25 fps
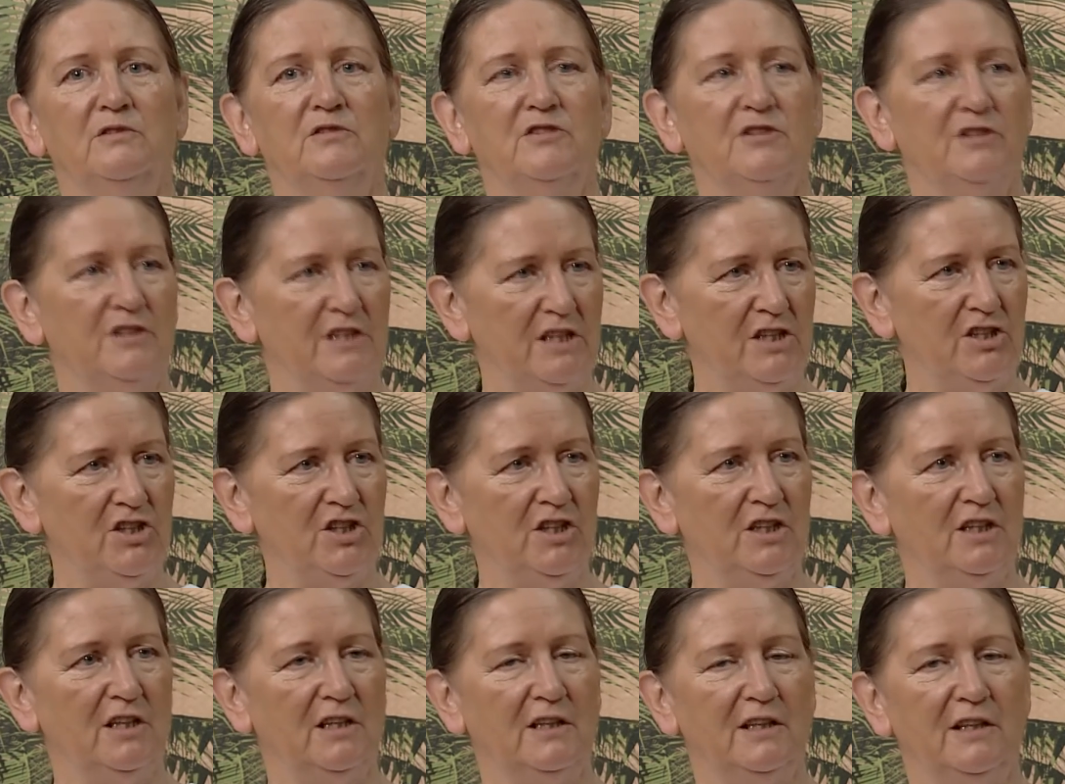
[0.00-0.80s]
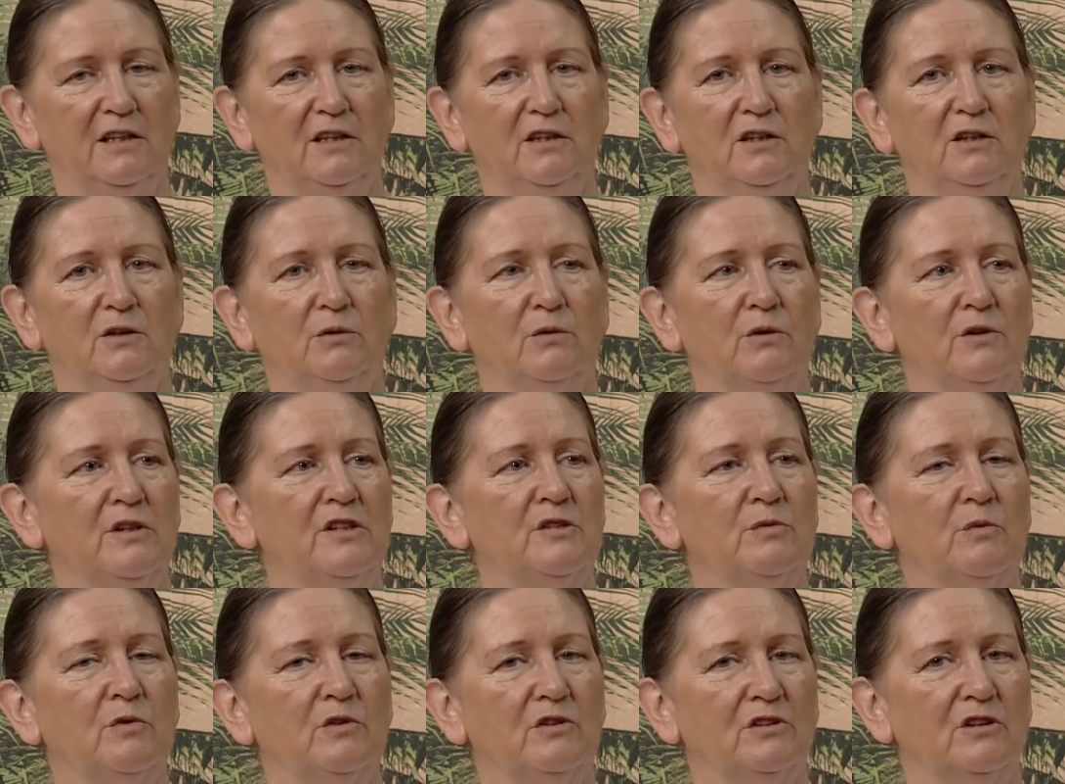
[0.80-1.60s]
traditionally you
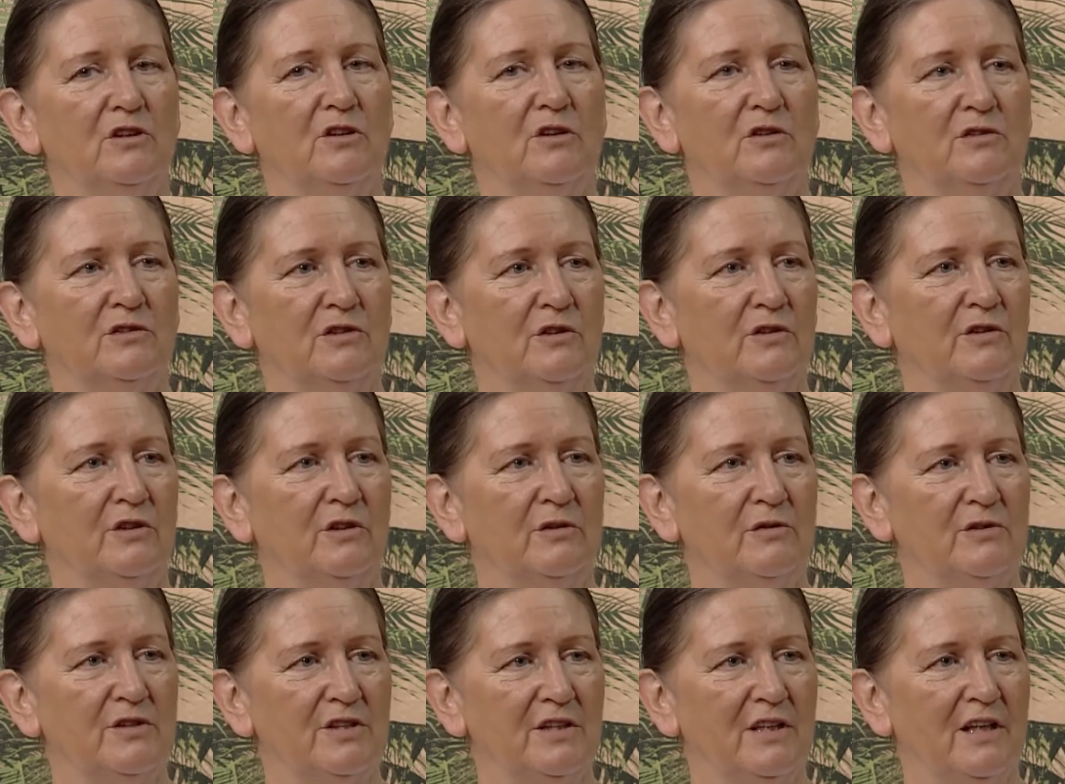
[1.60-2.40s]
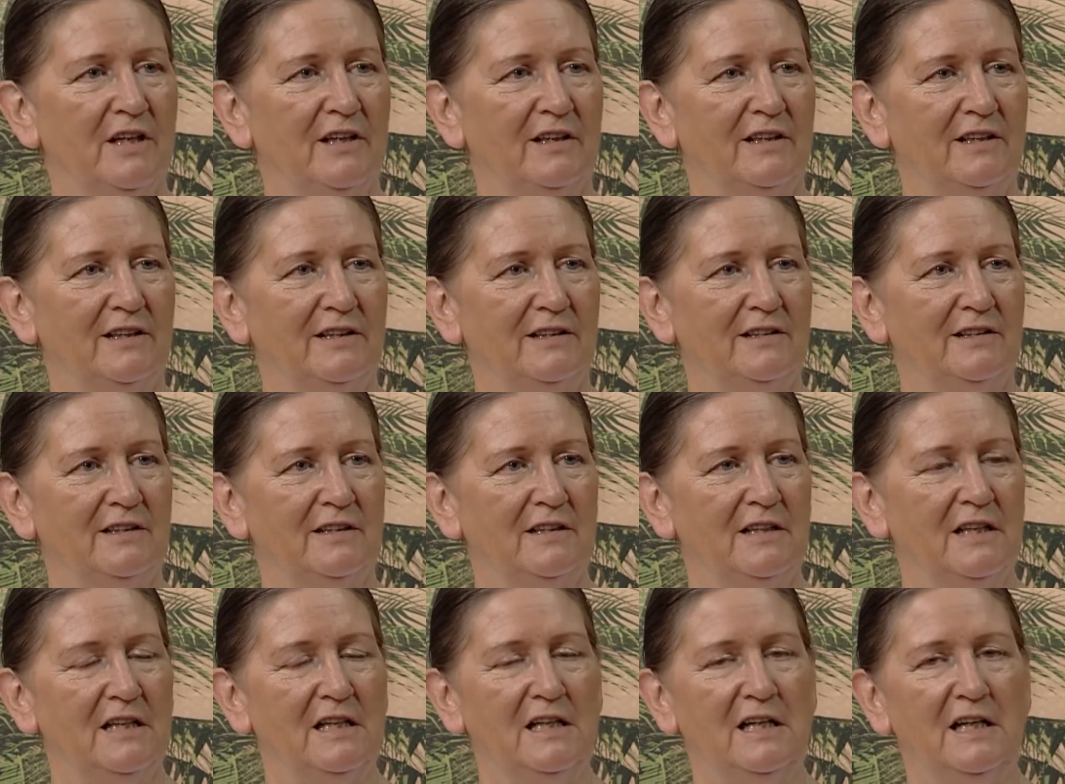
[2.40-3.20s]
always want God on your side.
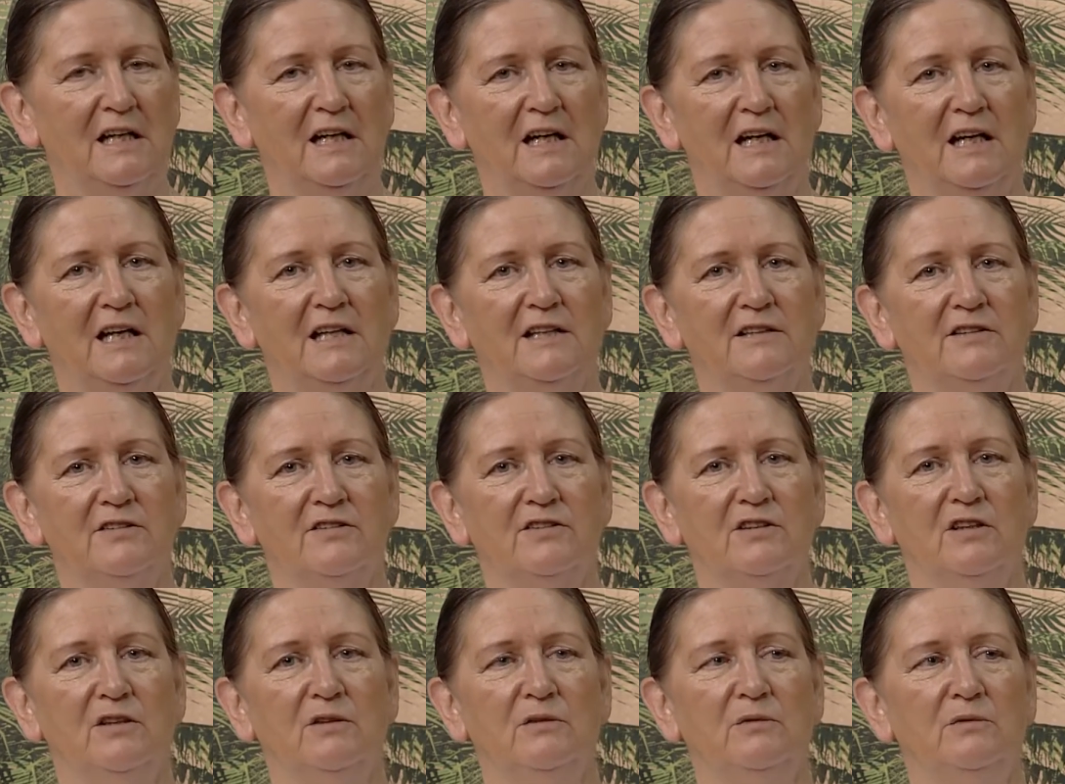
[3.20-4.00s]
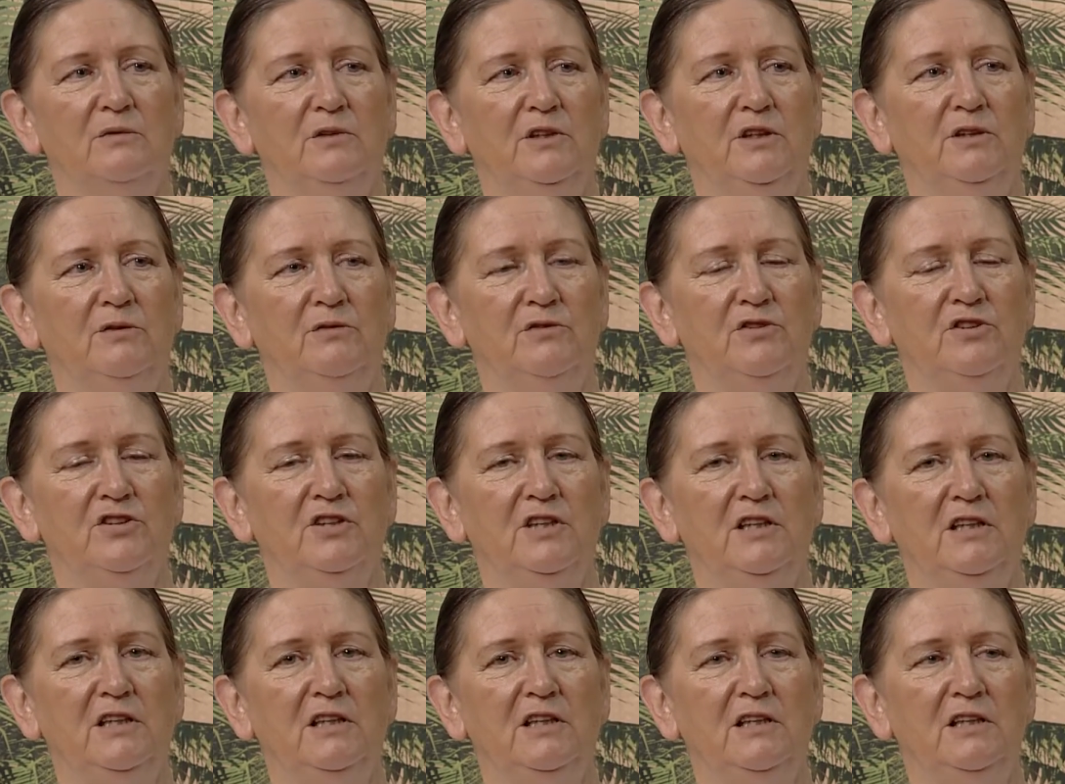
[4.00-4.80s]
And so you
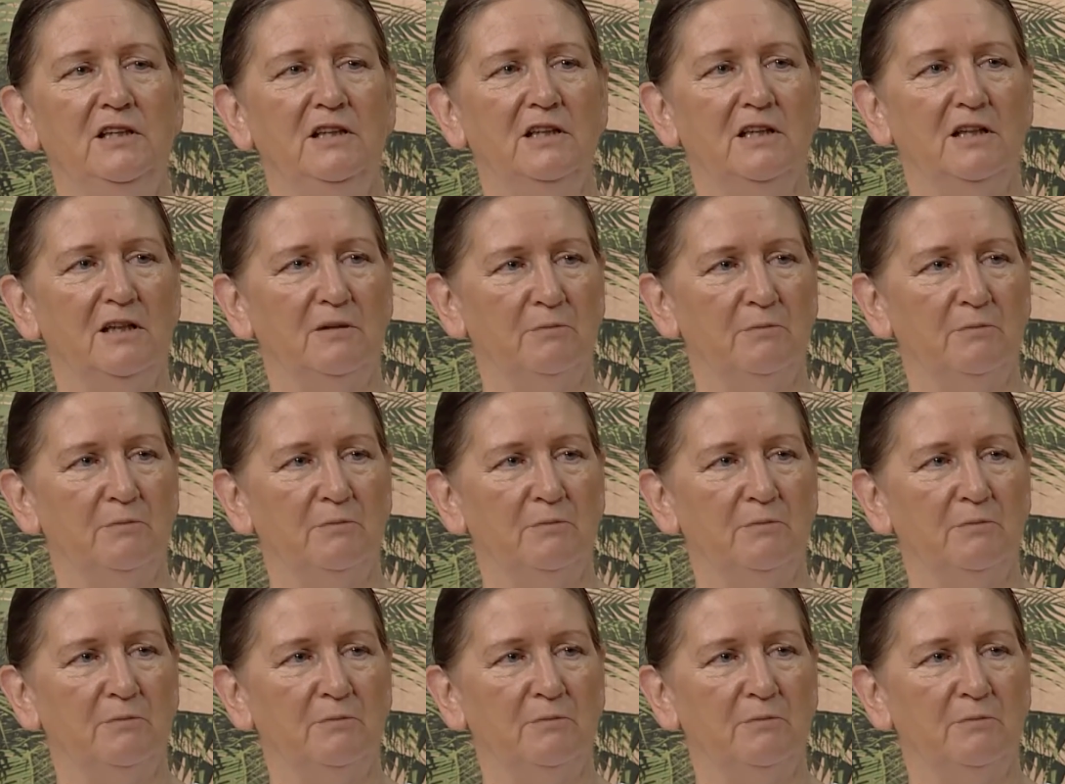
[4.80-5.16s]
see